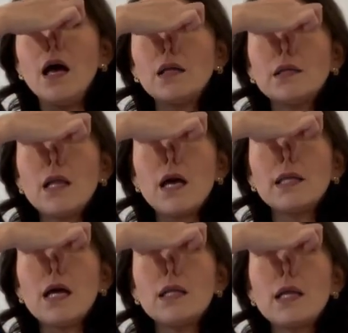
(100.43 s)
la
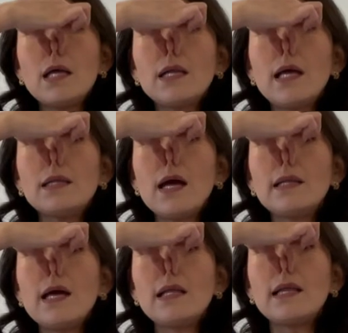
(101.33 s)
la la la la
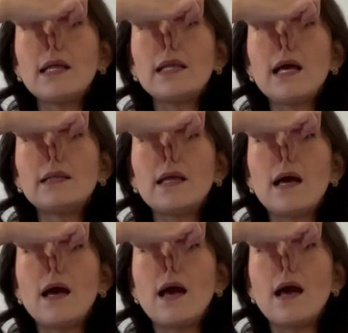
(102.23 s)
la la la,
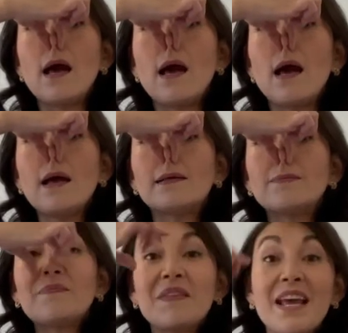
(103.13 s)

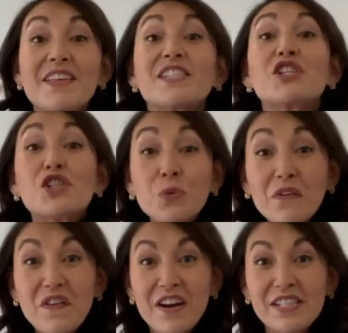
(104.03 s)
that's a
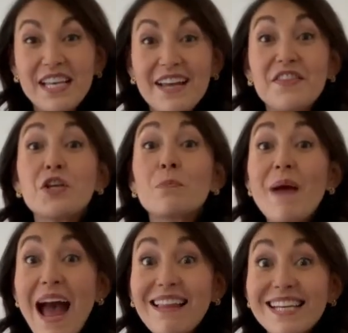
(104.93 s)
surefire sign that your
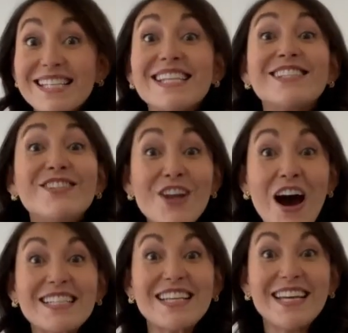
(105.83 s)
palate is
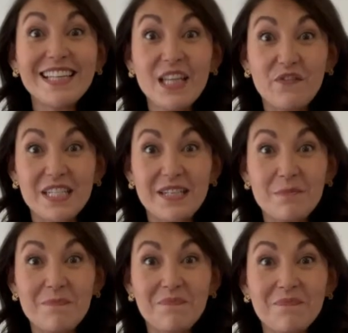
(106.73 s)
not lifted.
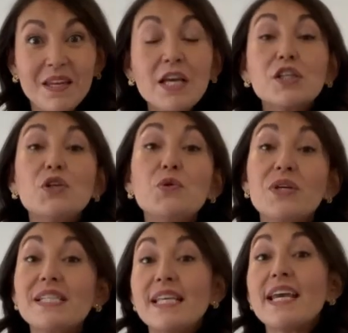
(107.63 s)
So you
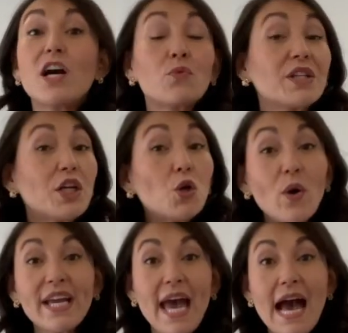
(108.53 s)
can take a really
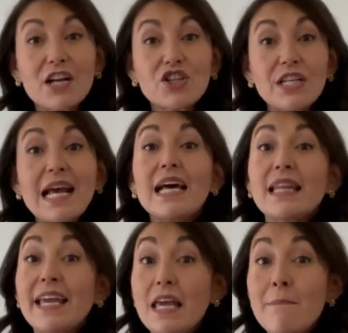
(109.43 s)
quick action,
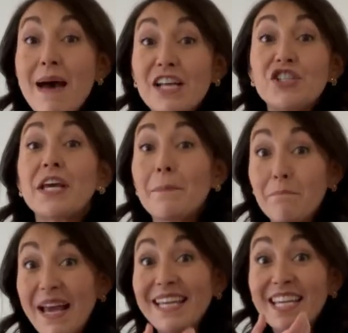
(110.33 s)
like imagining
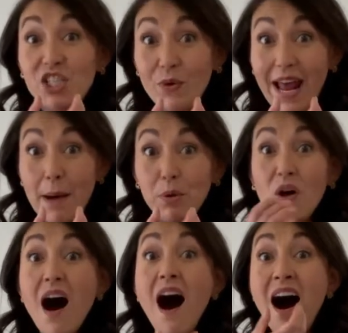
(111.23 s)
biting into an
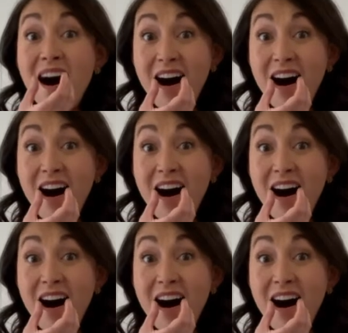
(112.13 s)
apple.